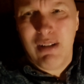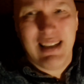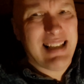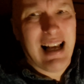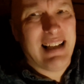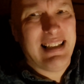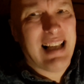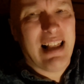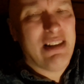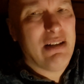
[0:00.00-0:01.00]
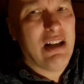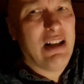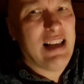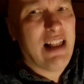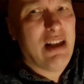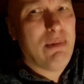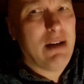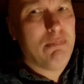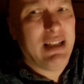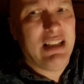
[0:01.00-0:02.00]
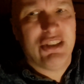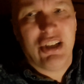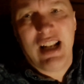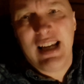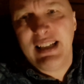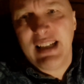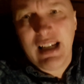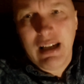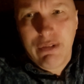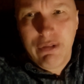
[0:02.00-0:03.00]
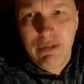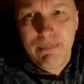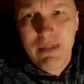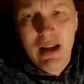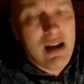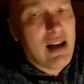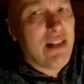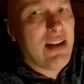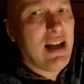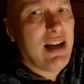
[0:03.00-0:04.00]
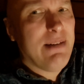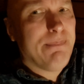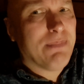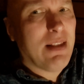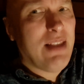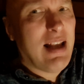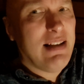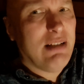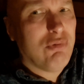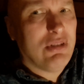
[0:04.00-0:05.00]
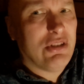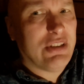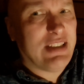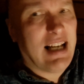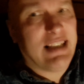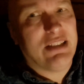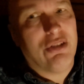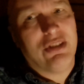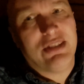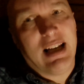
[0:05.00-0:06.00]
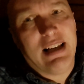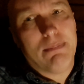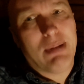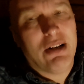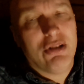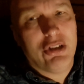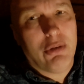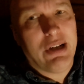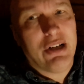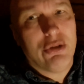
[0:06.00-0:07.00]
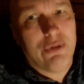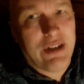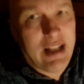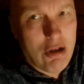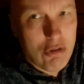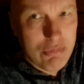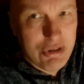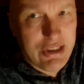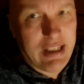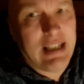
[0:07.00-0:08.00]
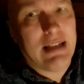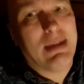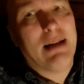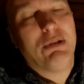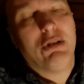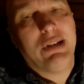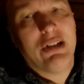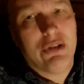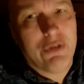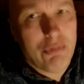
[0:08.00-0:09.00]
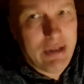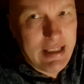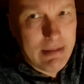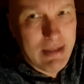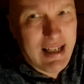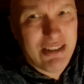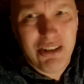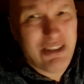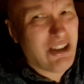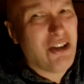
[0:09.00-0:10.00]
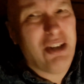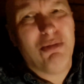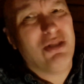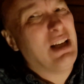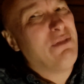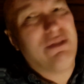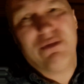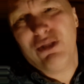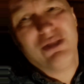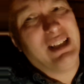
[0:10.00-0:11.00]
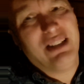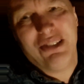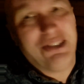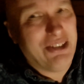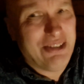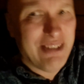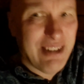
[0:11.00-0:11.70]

Is that their way of being creative? And then this one just is icing on the tape. They're planning on doing another Elm Street. They might be doing another remake. Does Hollywood ever fucking learn?